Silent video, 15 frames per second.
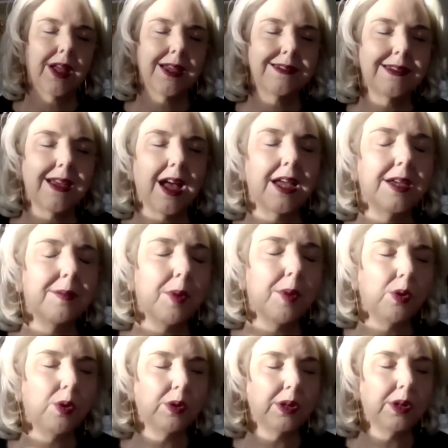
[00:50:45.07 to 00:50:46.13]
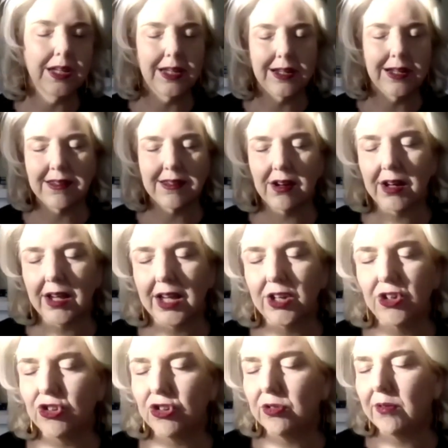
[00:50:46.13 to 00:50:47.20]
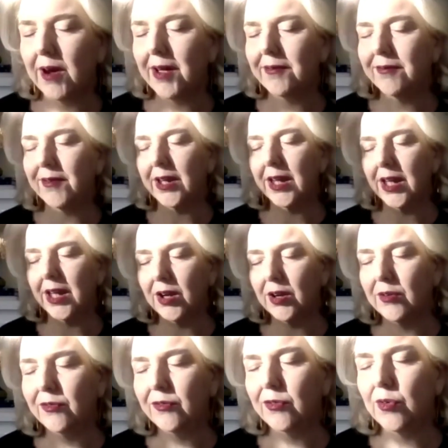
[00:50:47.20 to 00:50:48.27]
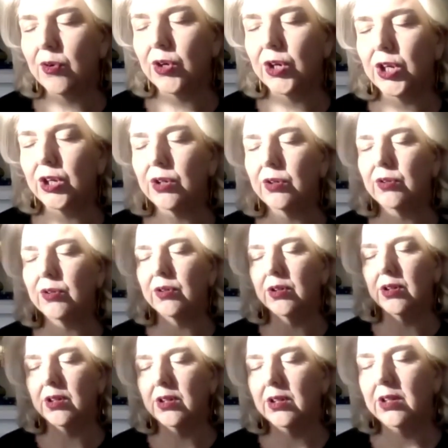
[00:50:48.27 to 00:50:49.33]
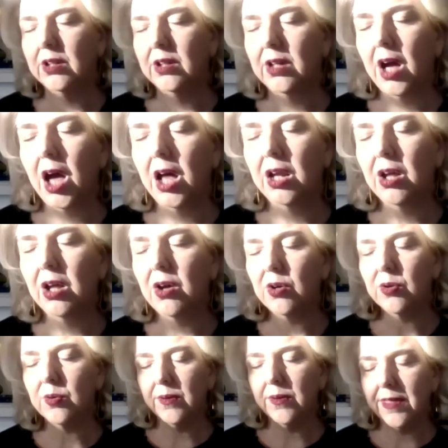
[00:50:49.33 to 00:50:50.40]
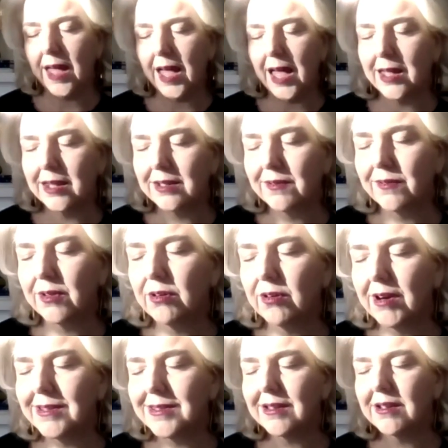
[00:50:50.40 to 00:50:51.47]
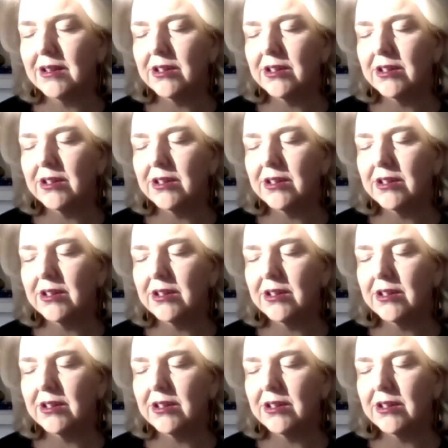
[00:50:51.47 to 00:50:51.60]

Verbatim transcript: as I am holding it as Archangel Raphael for you, along with that of the Christ